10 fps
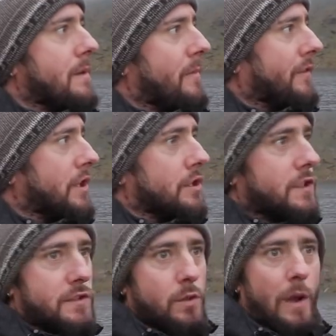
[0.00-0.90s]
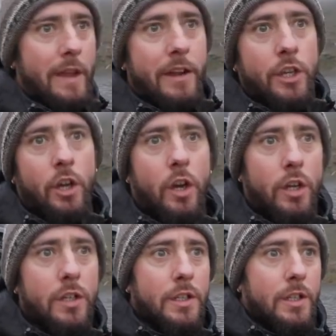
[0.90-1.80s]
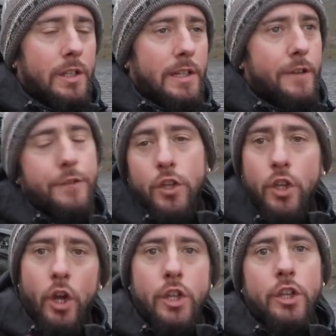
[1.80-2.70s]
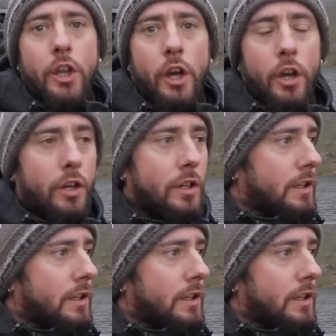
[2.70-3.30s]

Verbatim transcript: in my videos as to where I go. If you know, you know.